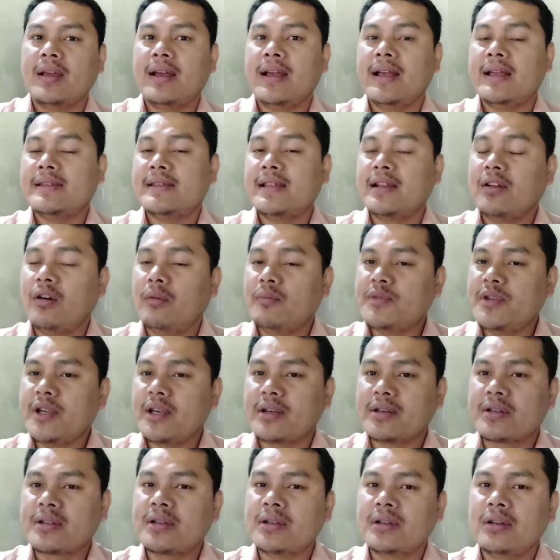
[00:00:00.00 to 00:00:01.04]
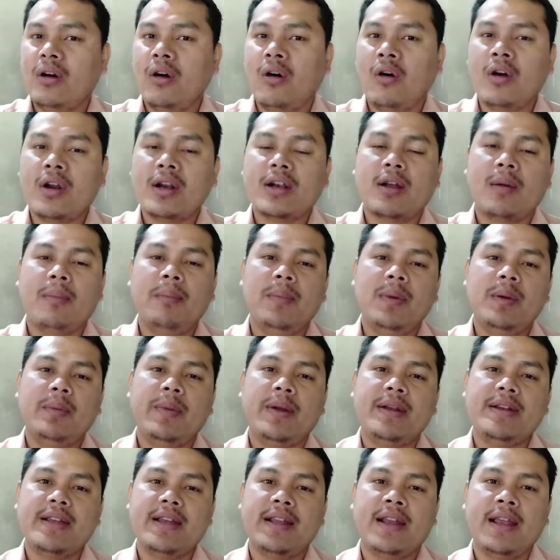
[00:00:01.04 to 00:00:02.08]
as an object, or
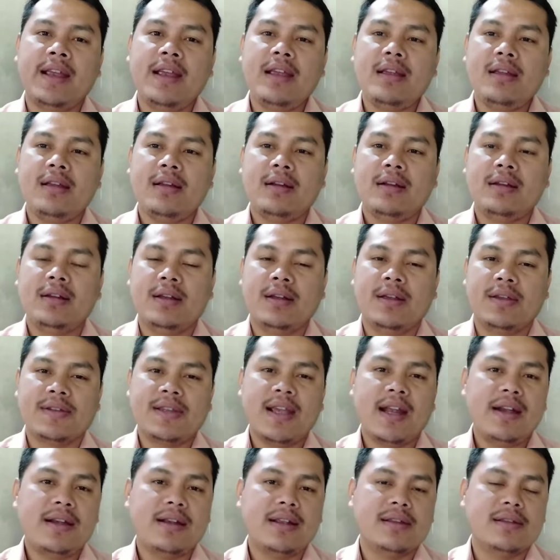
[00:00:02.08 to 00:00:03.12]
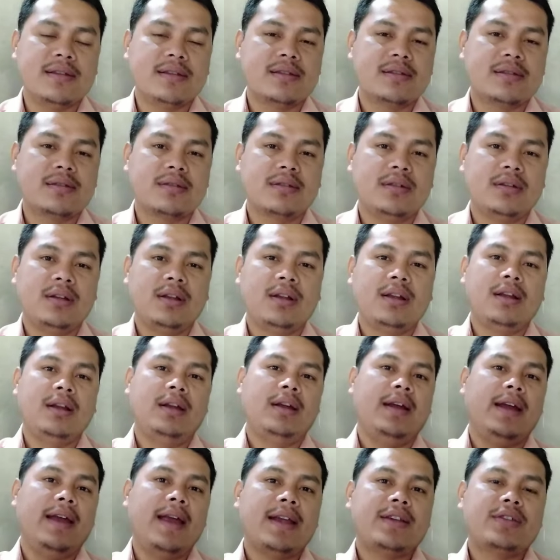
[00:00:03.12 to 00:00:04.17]
complement in a sentence.
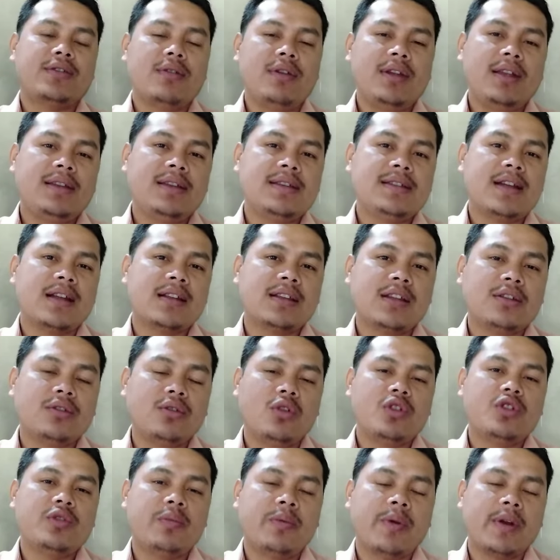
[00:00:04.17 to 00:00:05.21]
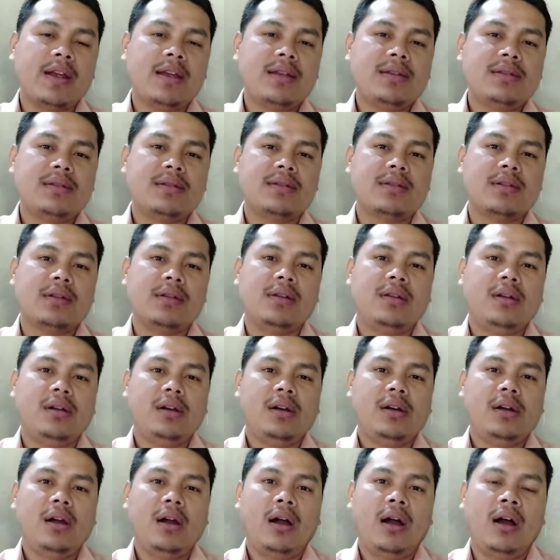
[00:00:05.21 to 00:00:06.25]
Actually, these are those phrases
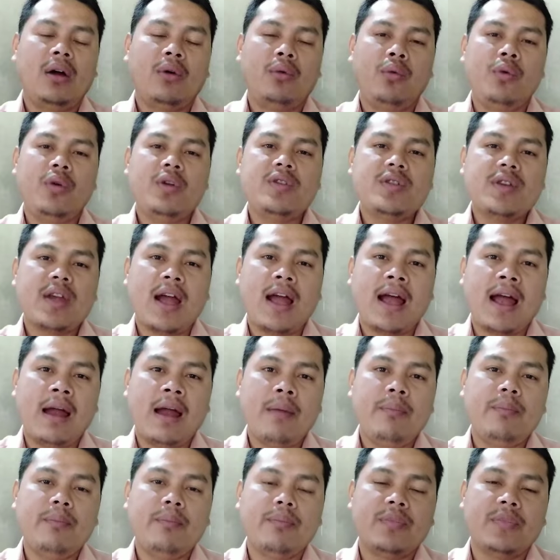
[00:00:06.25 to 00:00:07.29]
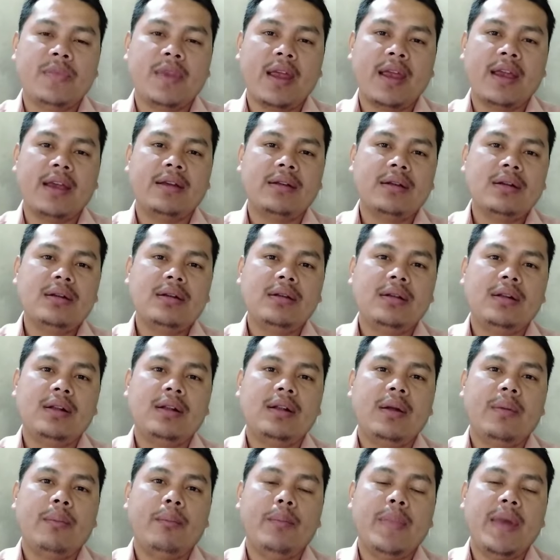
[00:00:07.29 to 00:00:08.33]
which have their
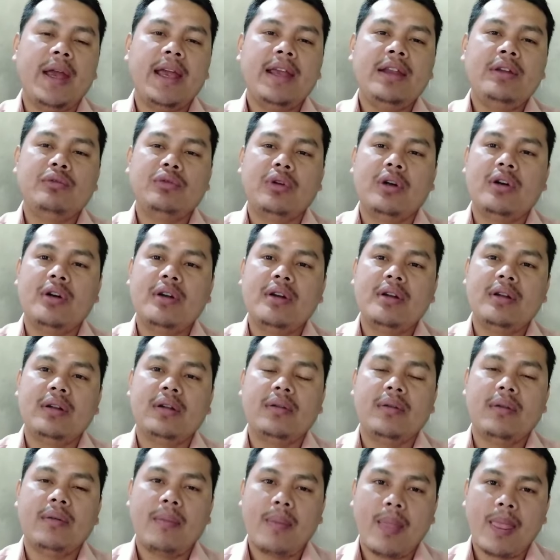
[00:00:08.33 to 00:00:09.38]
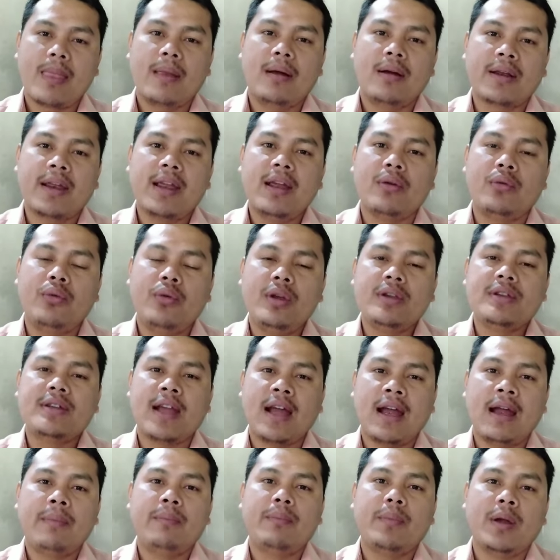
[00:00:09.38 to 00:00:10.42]
main word, okay, which
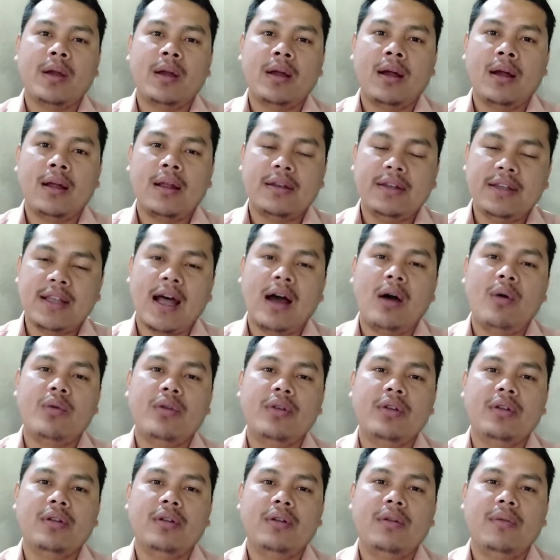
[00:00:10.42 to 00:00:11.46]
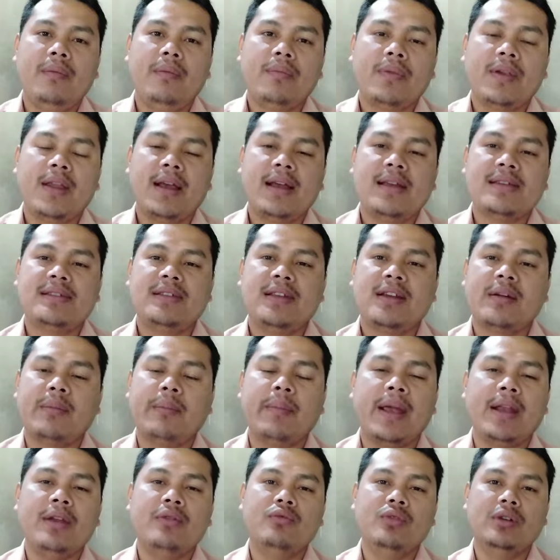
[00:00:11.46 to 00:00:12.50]
have noun as their
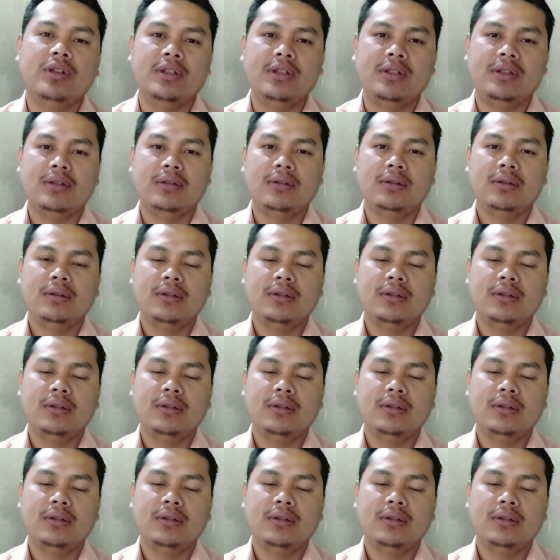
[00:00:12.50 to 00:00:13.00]
main word.